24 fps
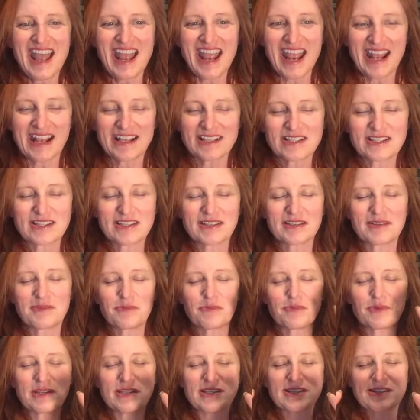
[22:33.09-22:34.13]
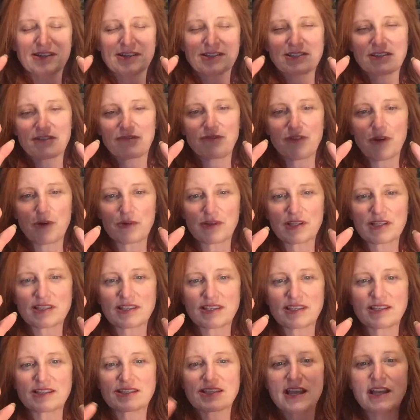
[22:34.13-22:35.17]
As we start to focus
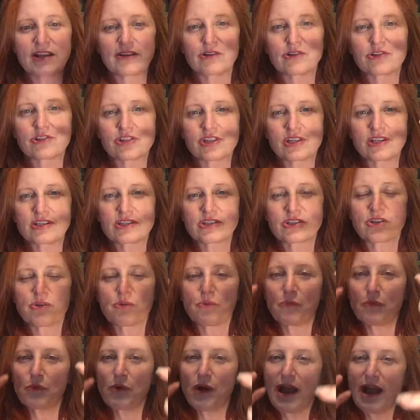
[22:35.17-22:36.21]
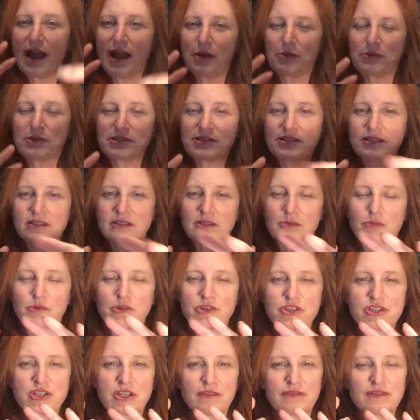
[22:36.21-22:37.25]
these energies, how is it that we're
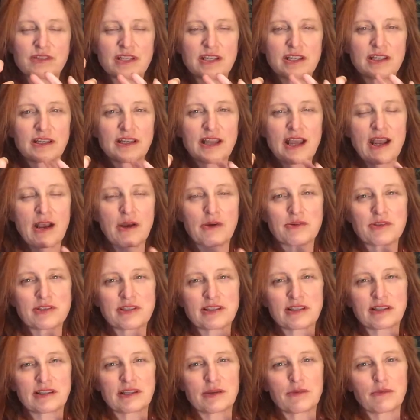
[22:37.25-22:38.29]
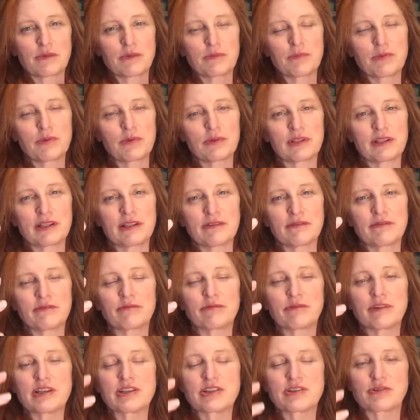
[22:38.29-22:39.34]
shifting? How is it that we're pulling
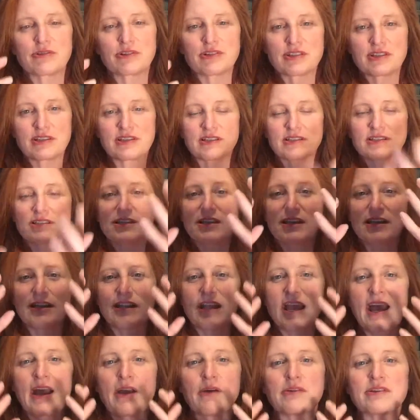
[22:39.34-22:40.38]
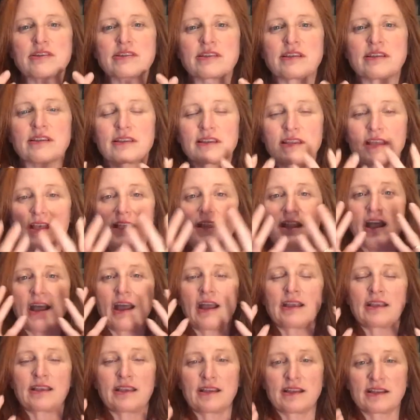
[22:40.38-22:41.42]
resources? And how is it that
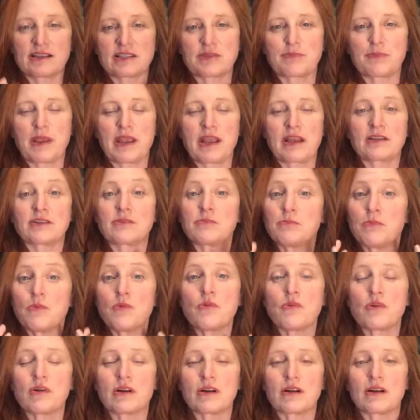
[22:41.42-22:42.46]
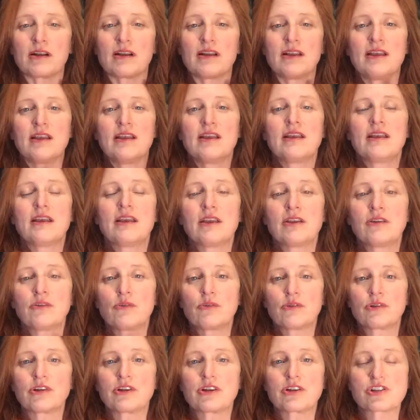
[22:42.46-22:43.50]
I can expand more in
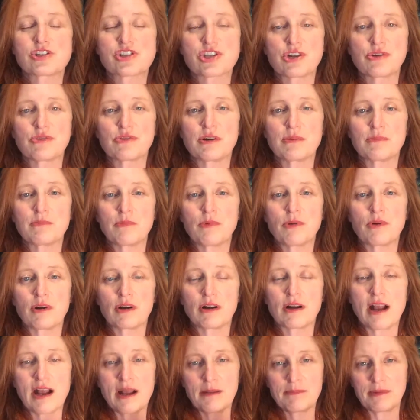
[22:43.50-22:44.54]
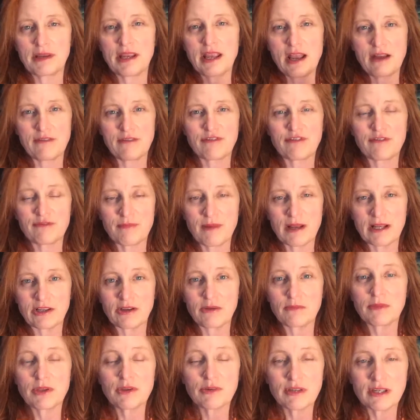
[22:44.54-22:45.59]
order to show up more on behalf of my
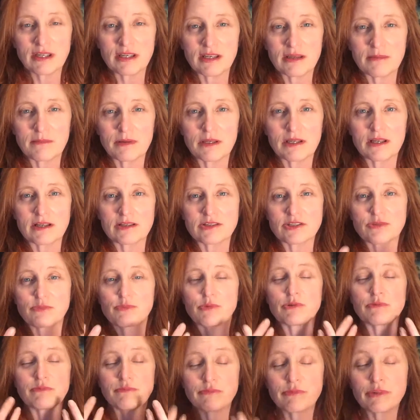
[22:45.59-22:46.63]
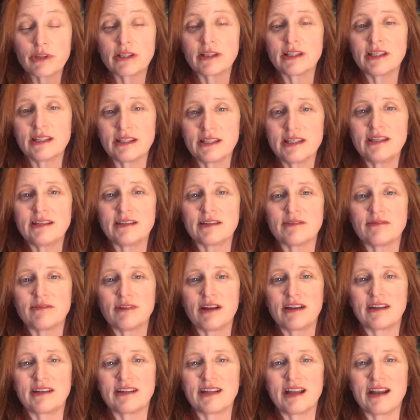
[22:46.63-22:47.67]
community, because we're really needed
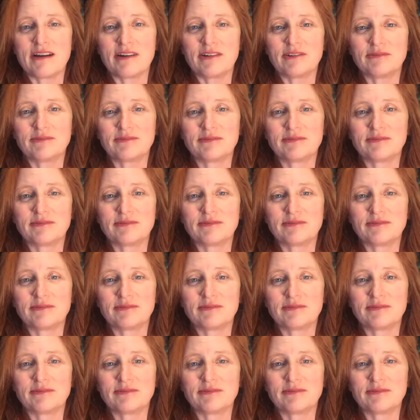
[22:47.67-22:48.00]
right now?